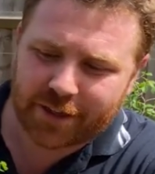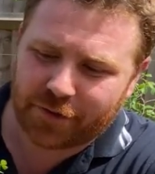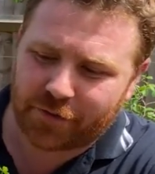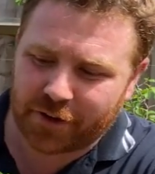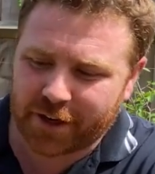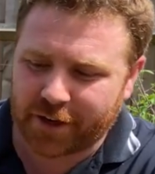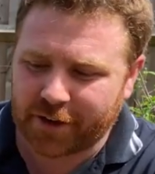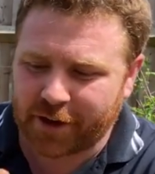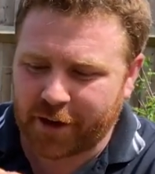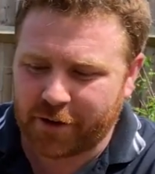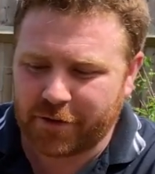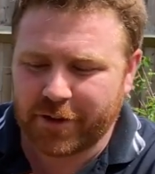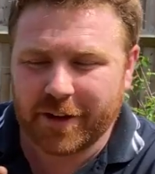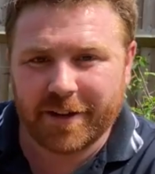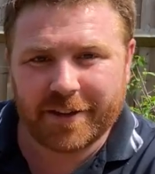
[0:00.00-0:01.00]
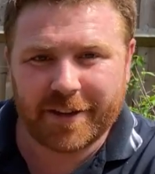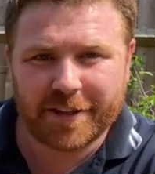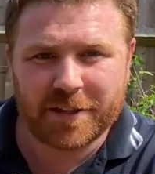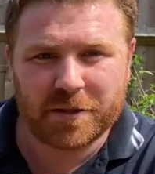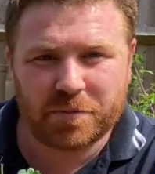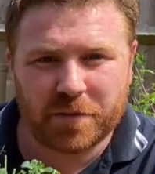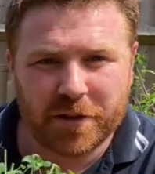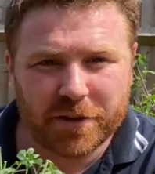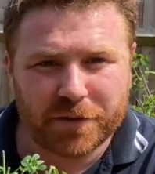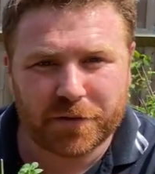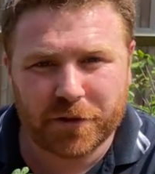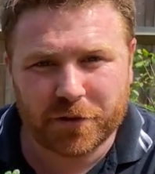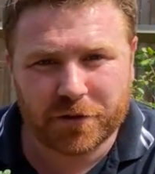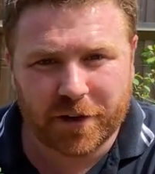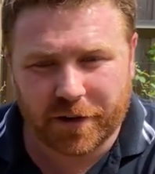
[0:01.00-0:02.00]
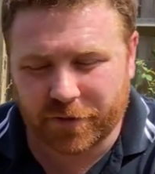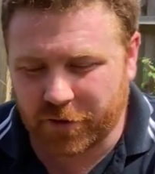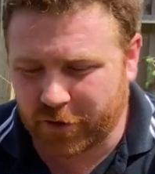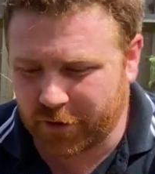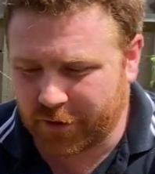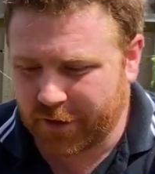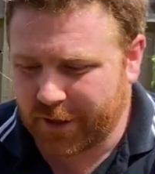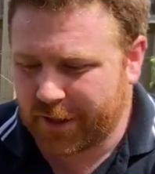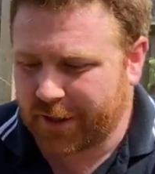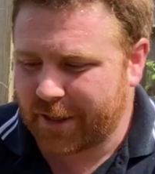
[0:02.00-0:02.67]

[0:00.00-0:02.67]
If you didn't know, this is bird's foot trefoil.